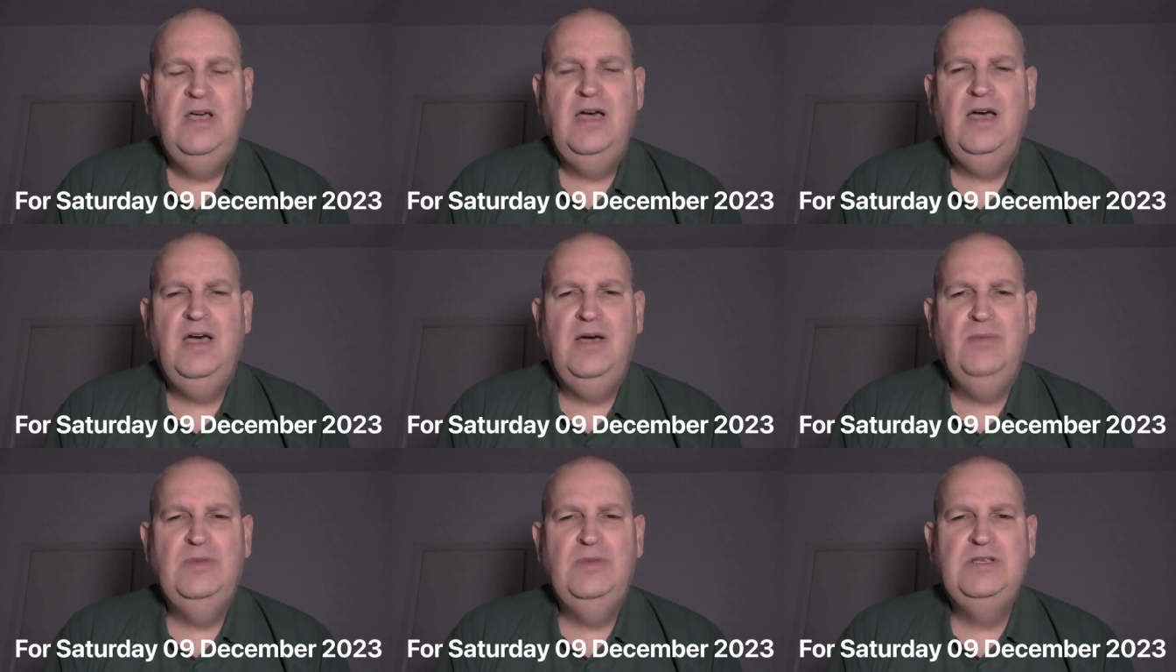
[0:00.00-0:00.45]

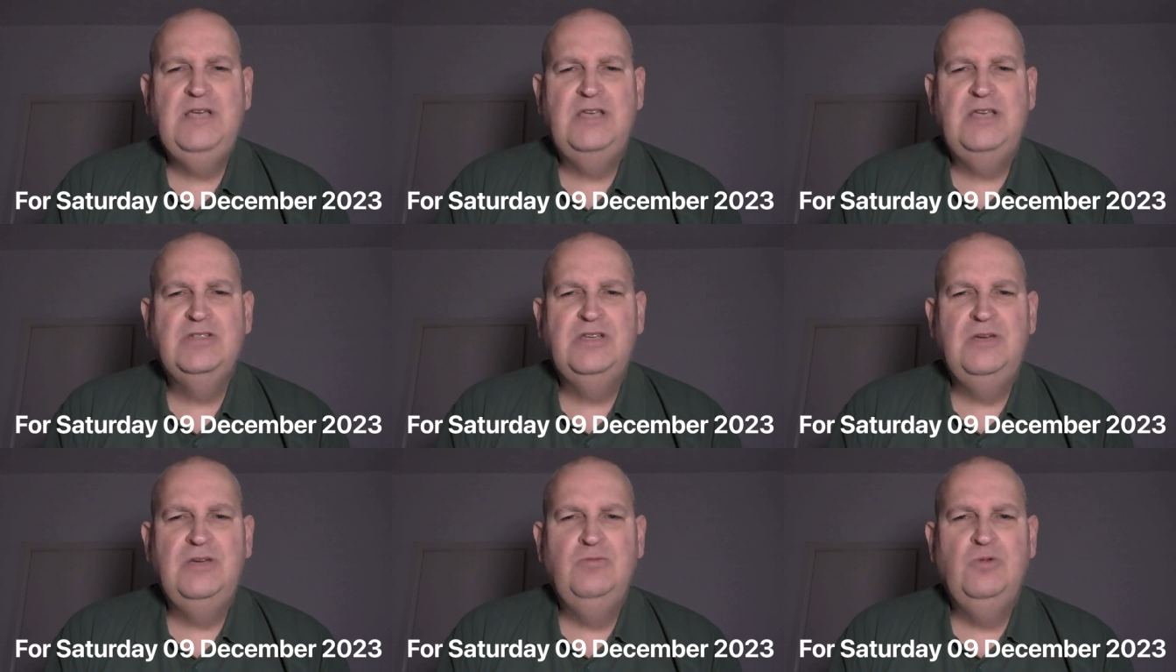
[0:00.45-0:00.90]
Uh, my
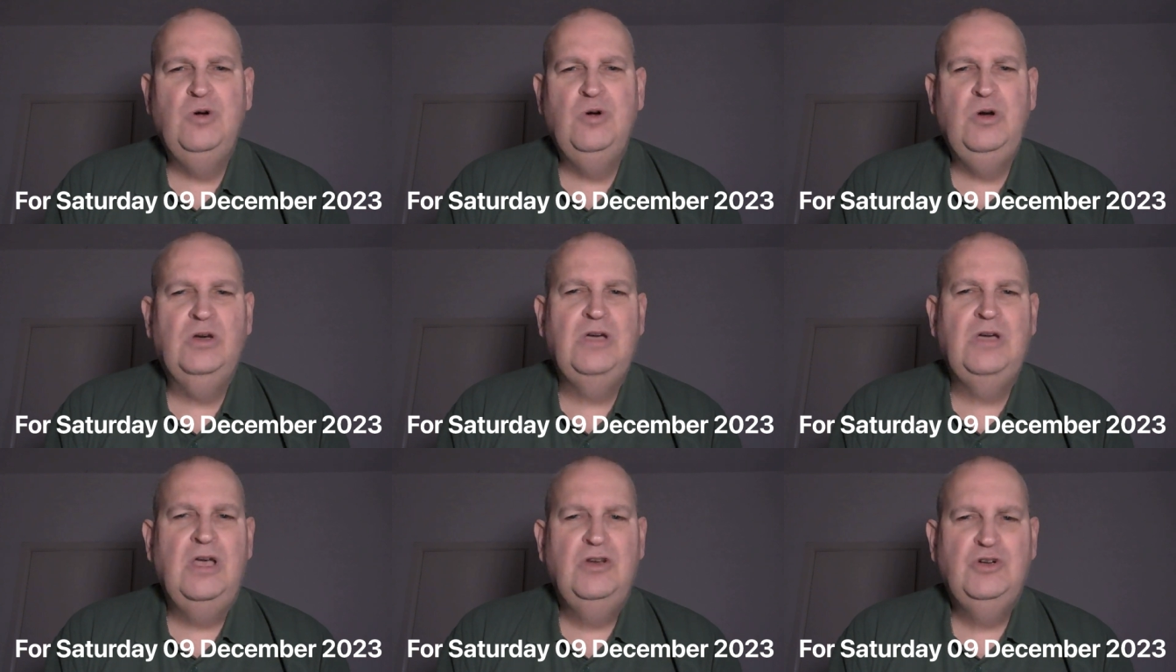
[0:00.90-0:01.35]
desk in
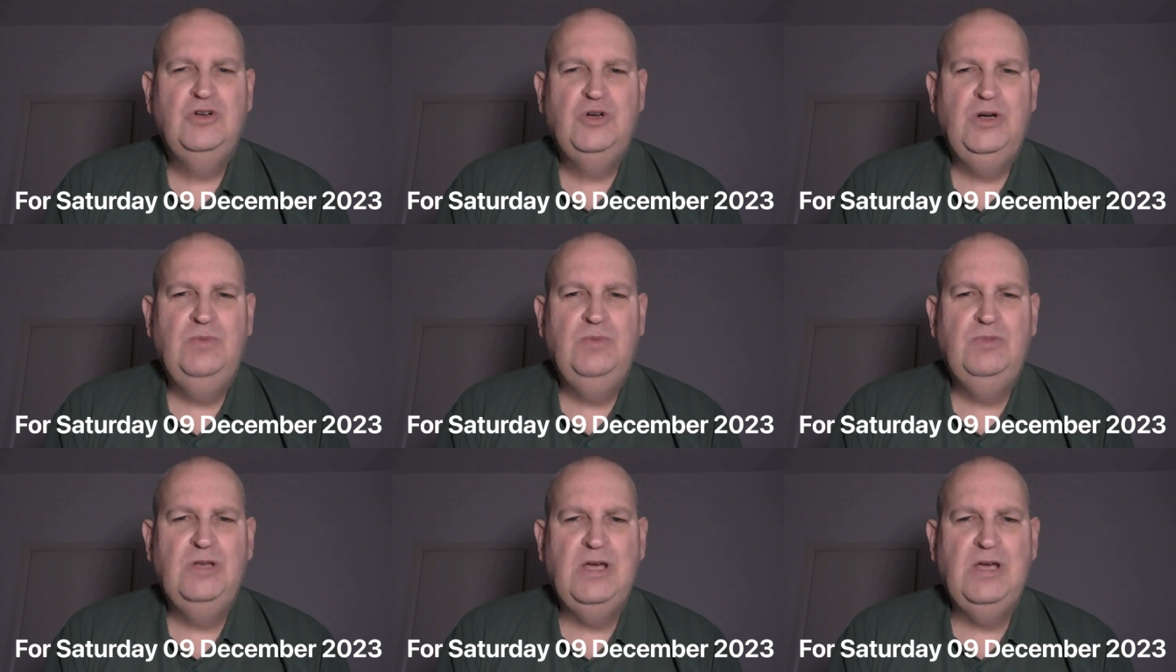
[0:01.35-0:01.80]
work
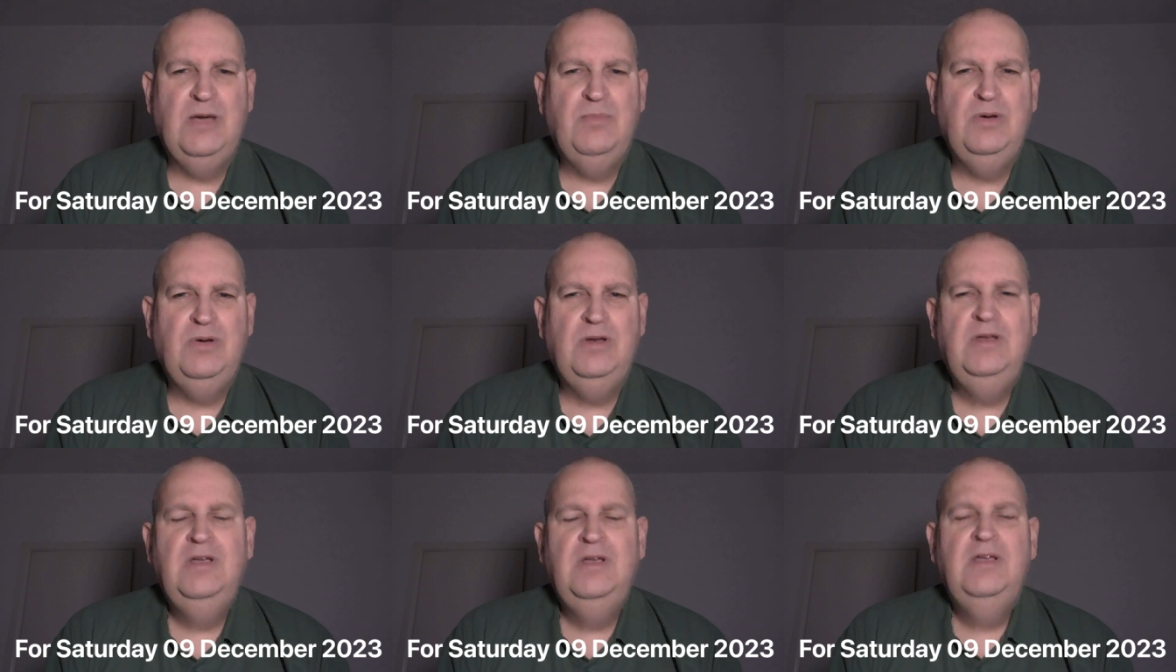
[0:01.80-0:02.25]
trimmed up.